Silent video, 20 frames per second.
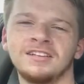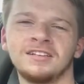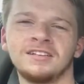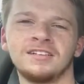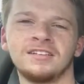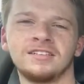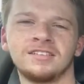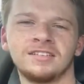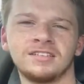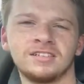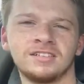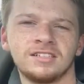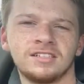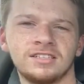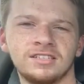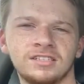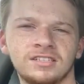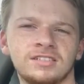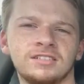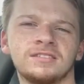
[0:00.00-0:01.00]

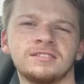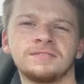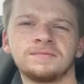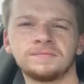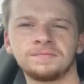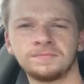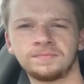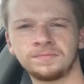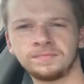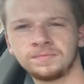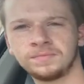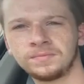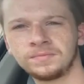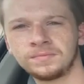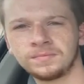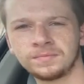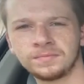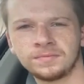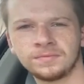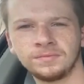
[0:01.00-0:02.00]

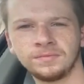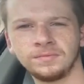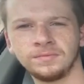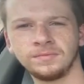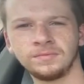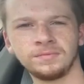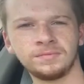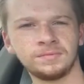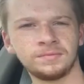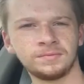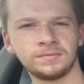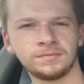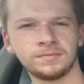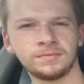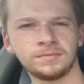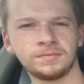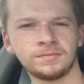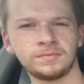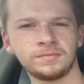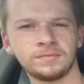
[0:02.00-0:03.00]

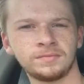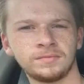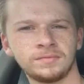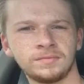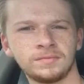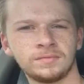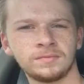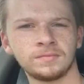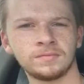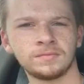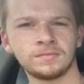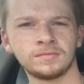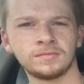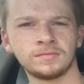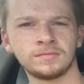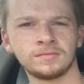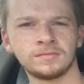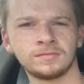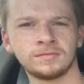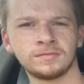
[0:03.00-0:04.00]

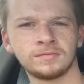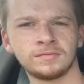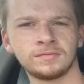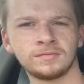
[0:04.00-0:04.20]
(silent)